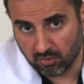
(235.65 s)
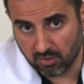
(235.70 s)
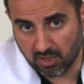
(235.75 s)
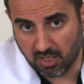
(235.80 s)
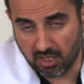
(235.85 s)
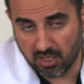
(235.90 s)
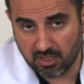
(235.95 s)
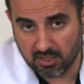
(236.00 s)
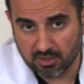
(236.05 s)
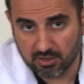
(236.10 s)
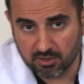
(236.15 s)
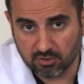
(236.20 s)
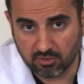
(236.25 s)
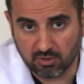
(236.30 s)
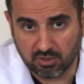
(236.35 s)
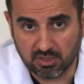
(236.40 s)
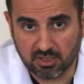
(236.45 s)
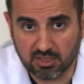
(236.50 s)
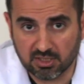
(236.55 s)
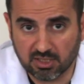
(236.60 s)
Okay, so
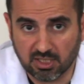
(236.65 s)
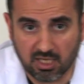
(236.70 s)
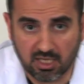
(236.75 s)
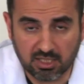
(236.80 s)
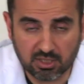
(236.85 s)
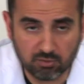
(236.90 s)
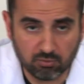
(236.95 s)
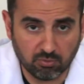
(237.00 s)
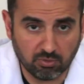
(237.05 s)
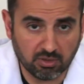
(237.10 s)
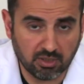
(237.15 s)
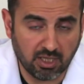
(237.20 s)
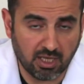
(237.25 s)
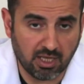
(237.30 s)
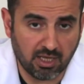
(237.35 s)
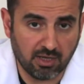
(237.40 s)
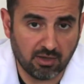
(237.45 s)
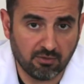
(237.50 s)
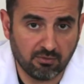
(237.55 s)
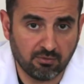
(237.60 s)
in this case we'll
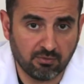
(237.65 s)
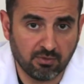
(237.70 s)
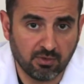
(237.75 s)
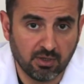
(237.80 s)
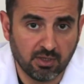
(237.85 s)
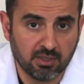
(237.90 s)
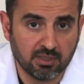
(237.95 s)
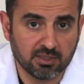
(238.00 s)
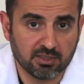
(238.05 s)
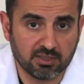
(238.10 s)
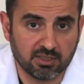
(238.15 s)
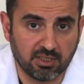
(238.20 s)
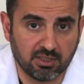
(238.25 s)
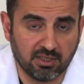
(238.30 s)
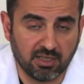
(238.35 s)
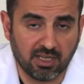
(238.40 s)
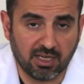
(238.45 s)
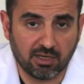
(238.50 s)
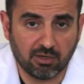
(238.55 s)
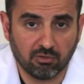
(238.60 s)
have
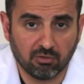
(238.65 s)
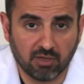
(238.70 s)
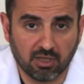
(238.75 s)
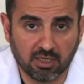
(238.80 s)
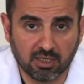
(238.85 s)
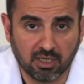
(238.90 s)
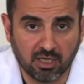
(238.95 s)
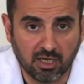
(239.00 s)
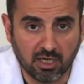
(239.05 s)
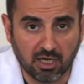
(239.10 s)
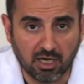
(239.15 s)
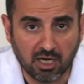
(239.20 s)
scenario like